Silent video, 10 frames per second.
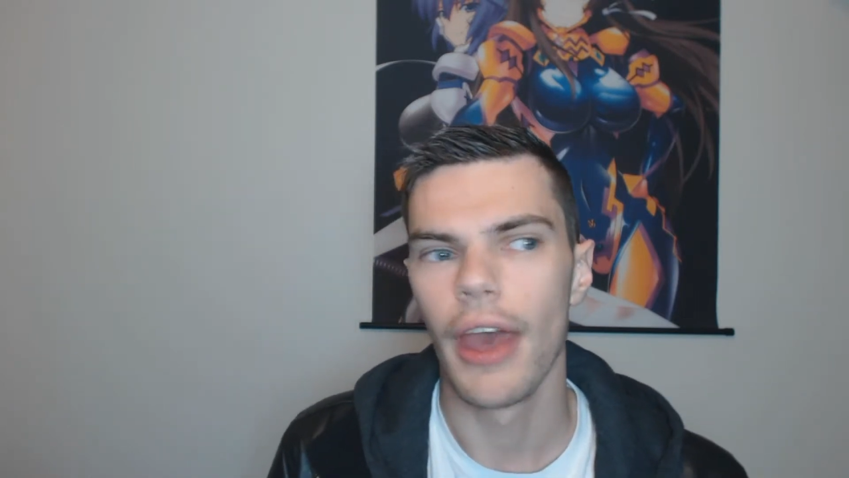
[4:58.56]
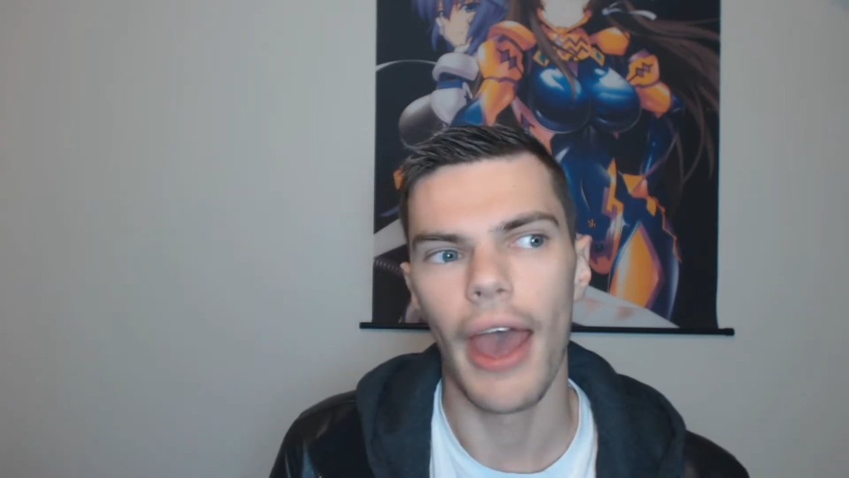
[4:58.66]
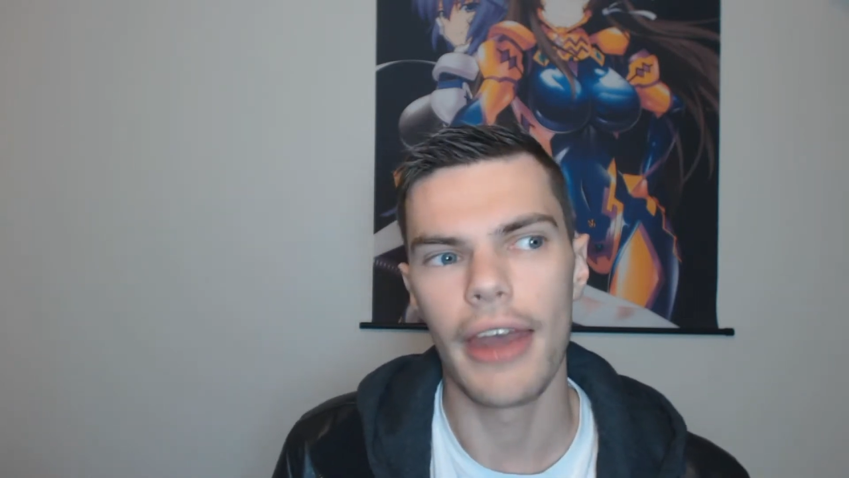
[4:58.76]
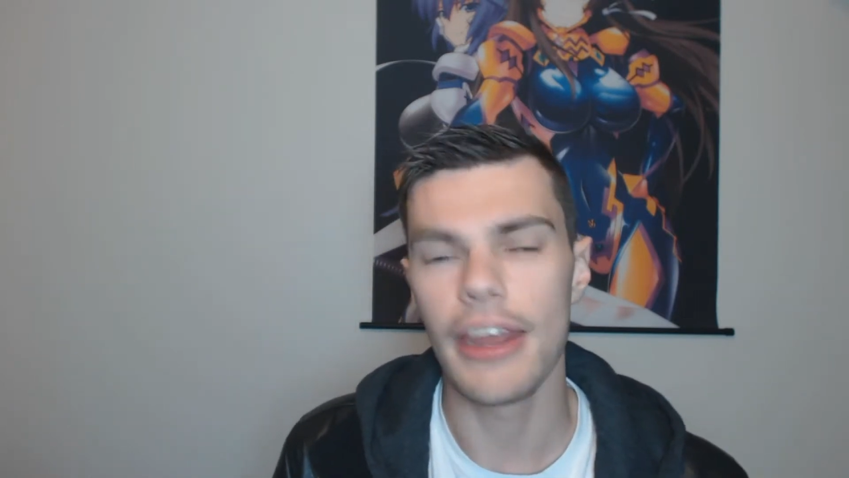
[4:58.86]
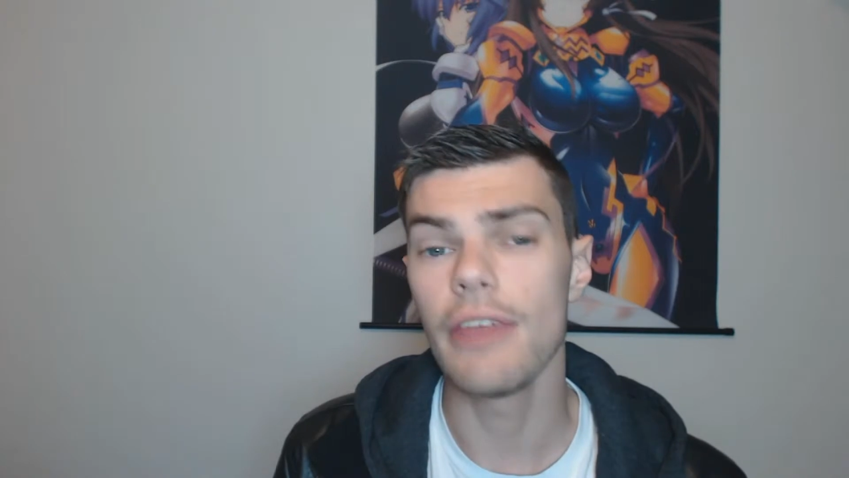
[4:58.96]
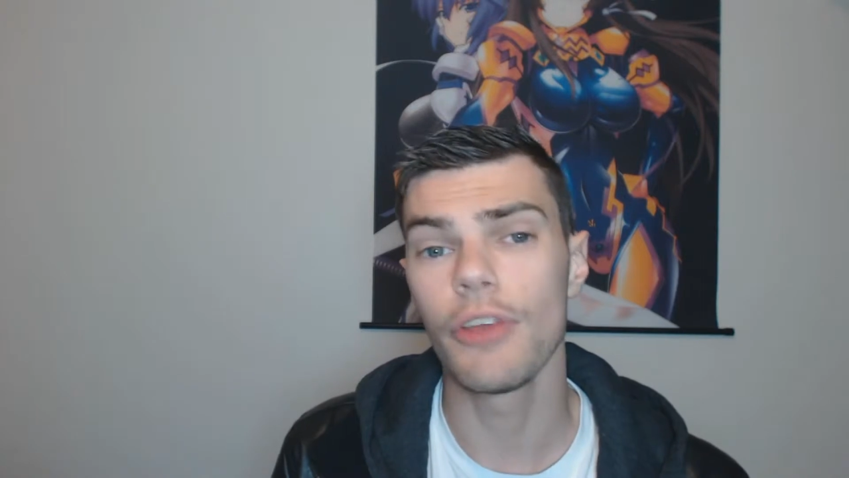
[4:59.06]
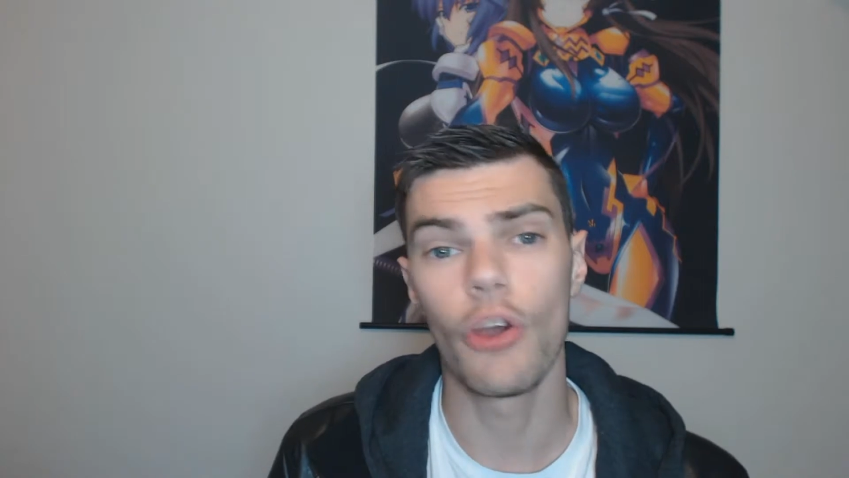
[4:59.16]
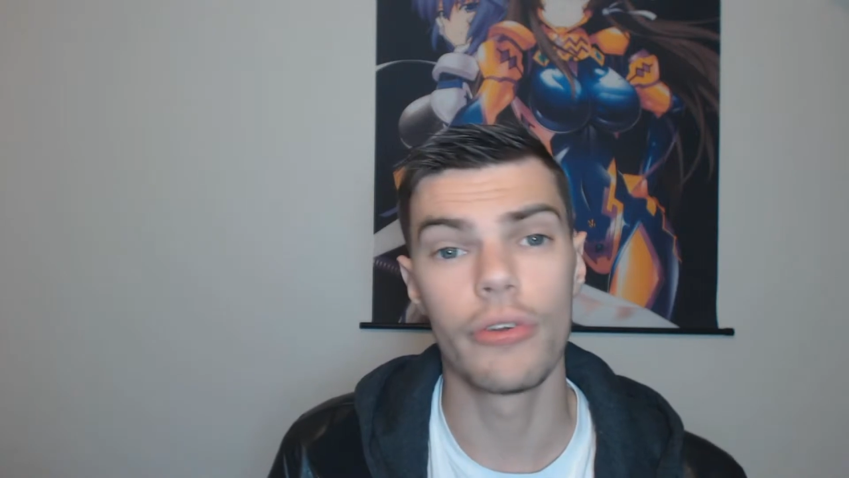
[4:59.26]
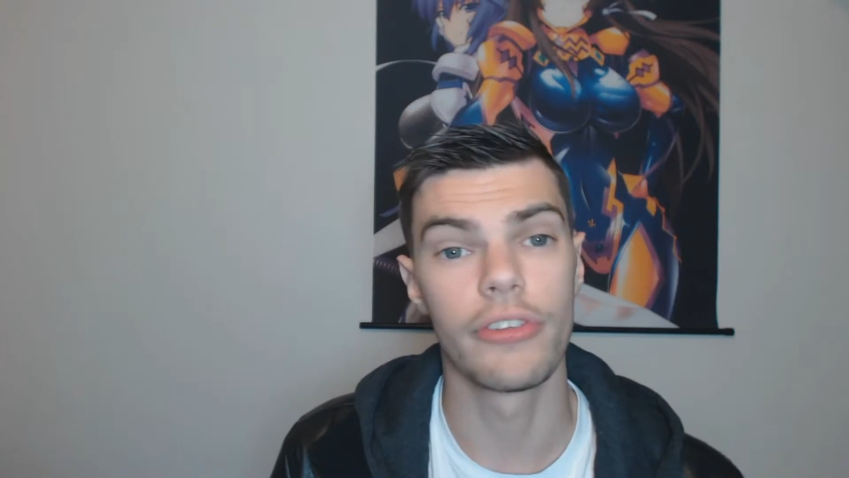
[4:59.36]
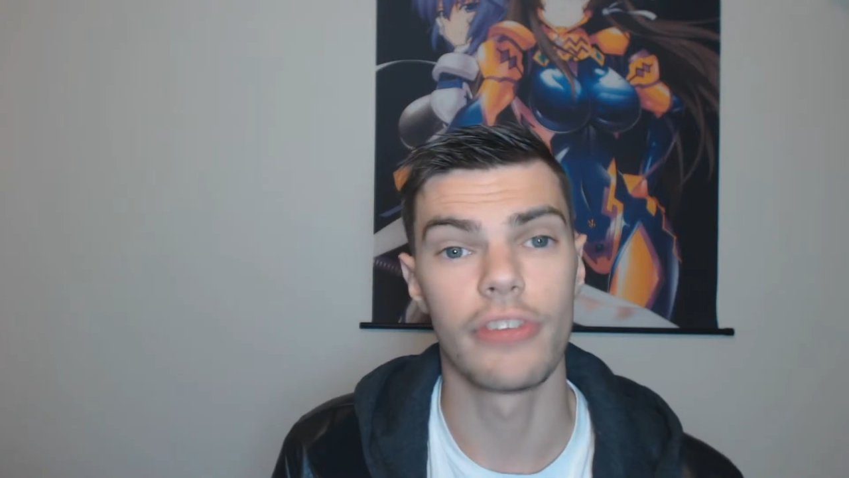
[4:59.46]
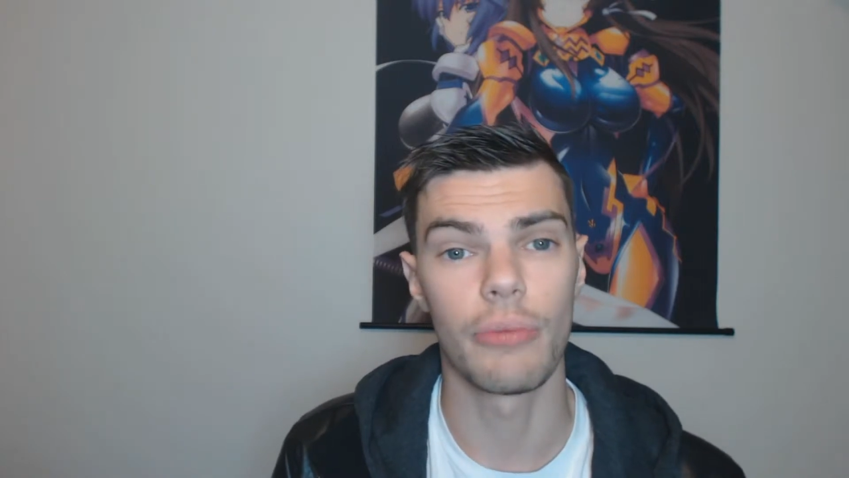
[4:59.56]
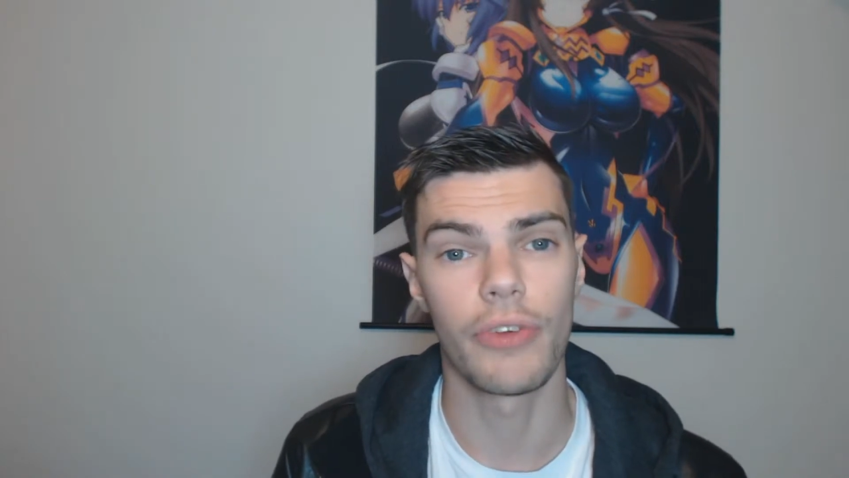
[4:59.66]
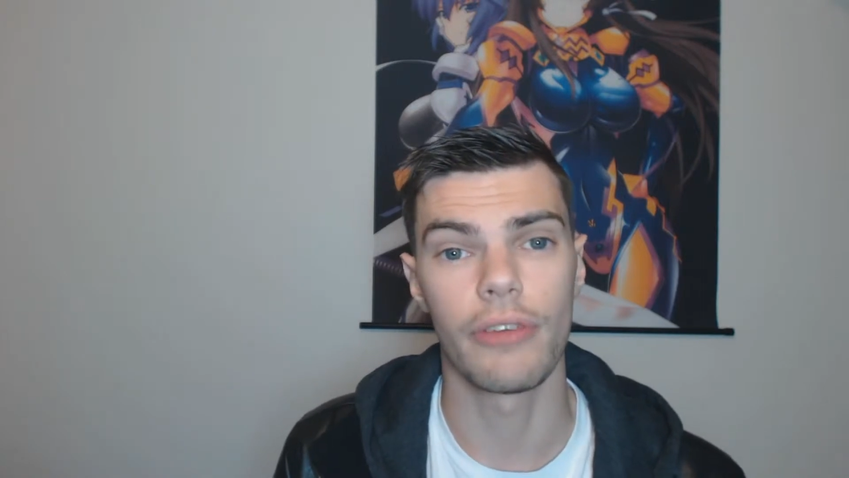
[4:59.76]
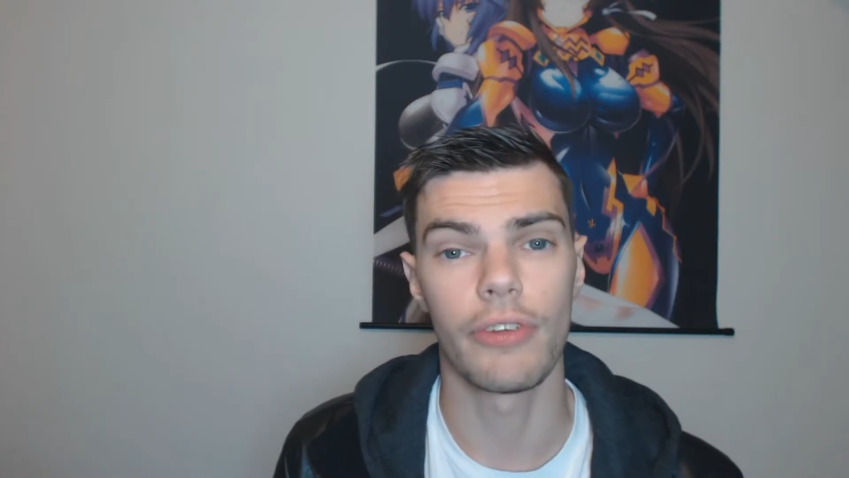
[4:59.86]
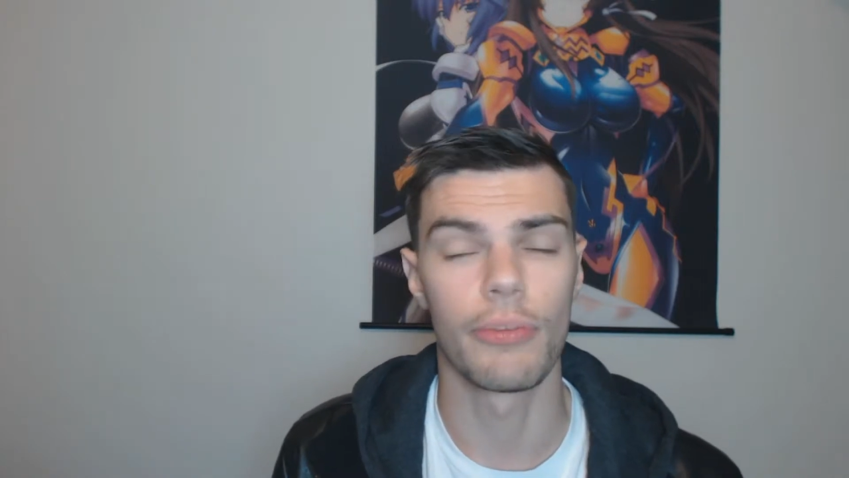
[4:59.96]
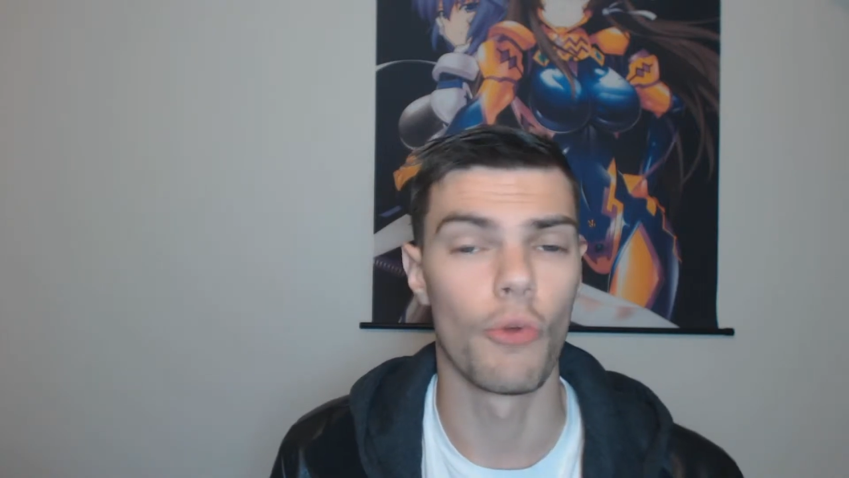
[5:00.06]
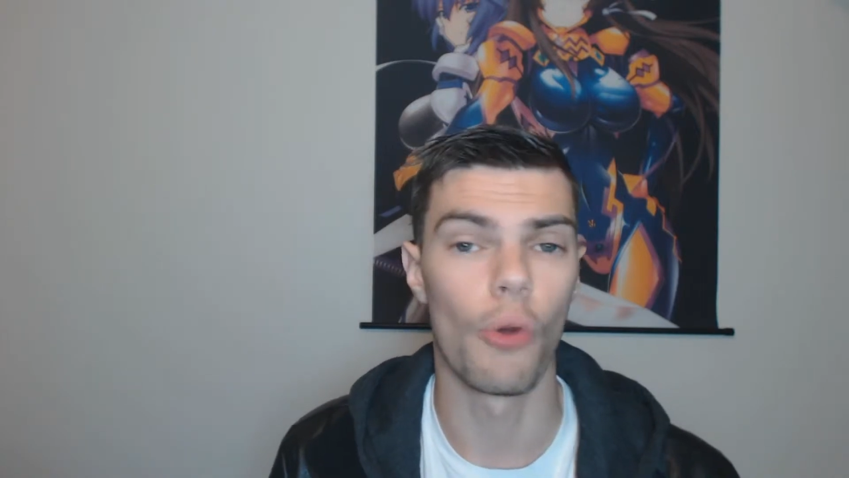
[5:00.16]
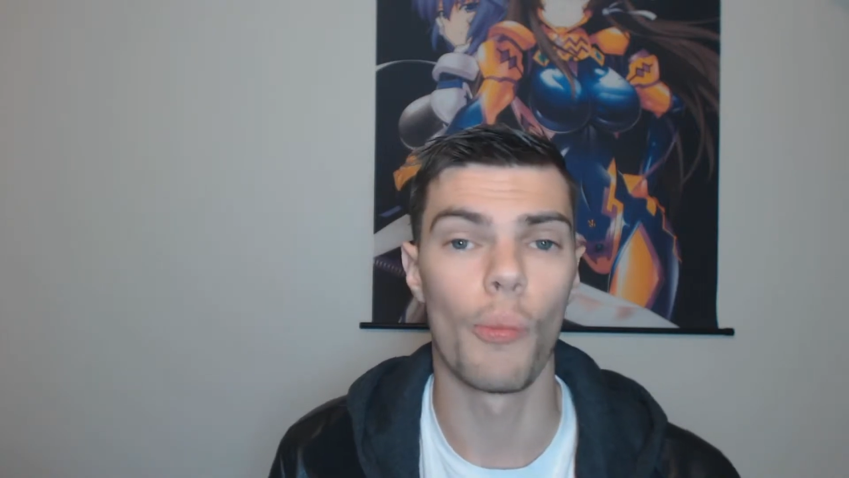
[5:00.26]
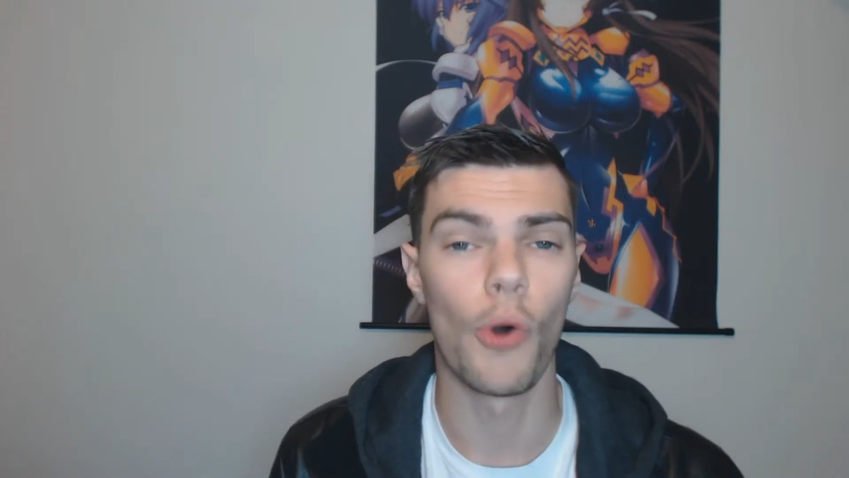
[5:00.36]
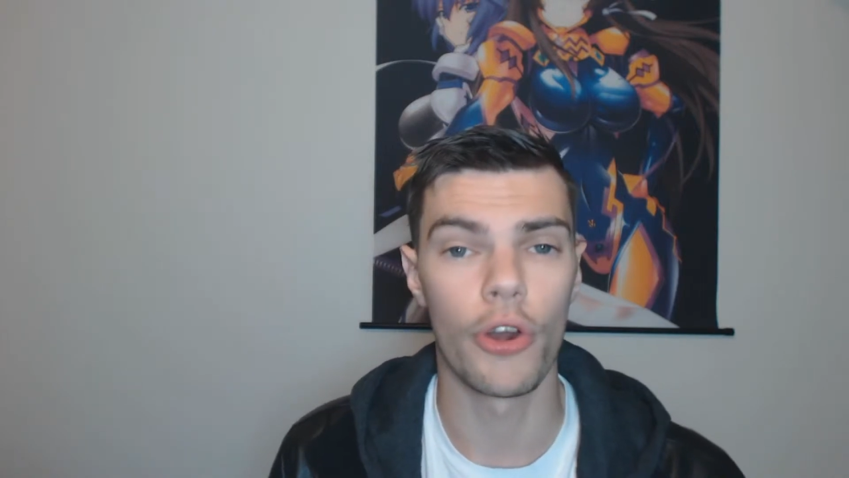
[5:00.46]
And even go into something that's more
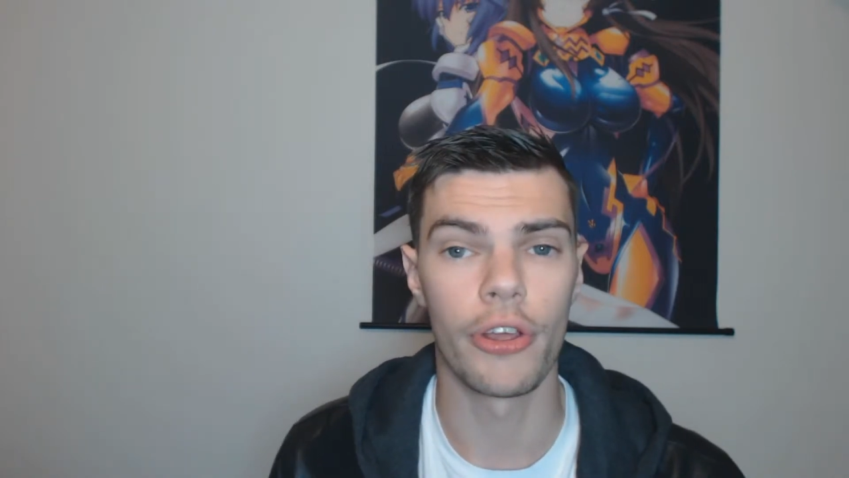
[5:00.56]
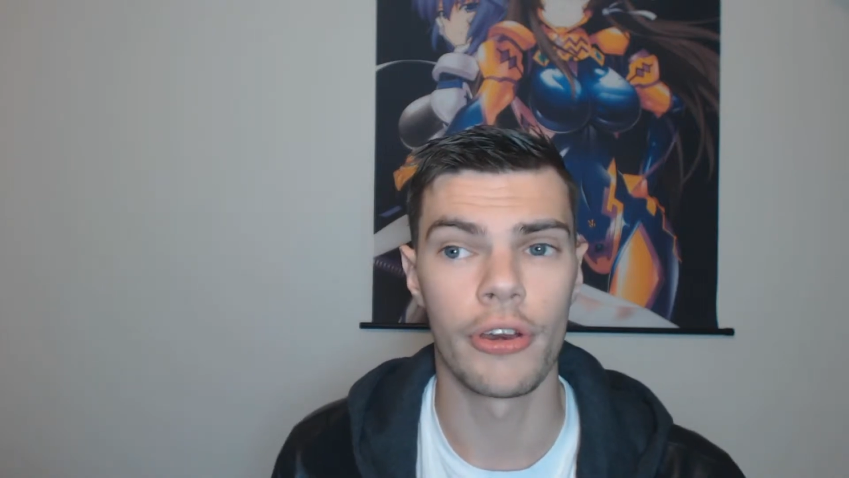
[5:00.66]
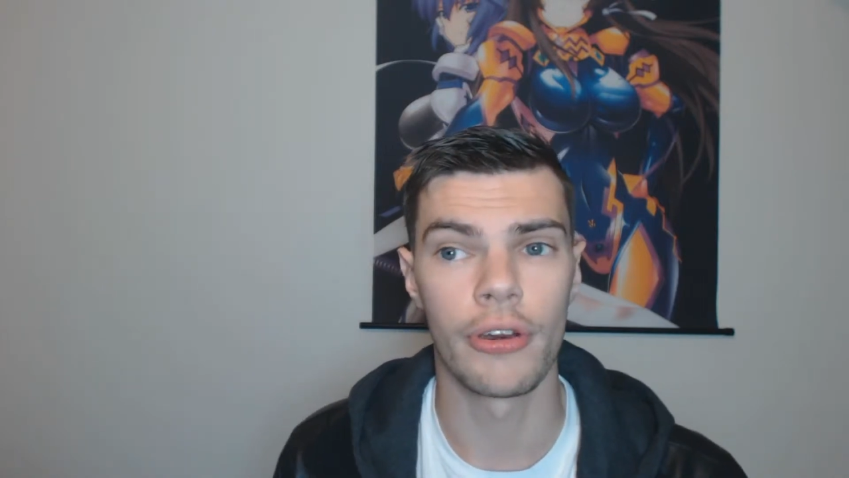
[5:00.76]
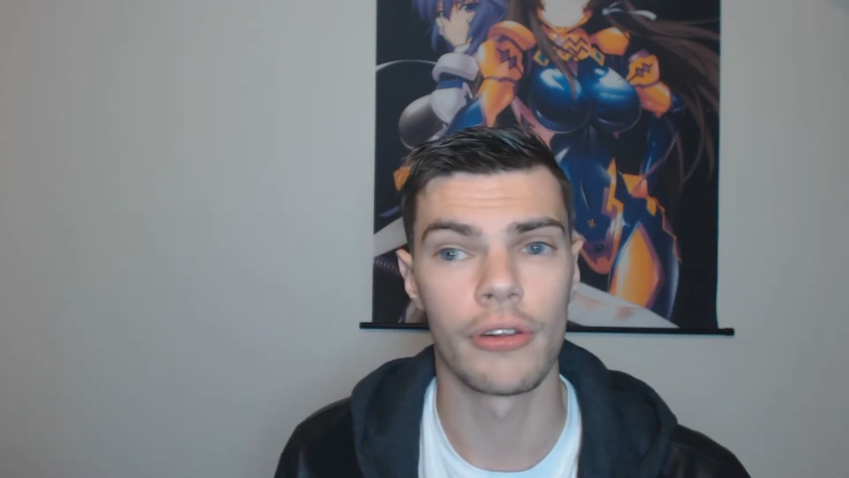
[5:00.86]
modern,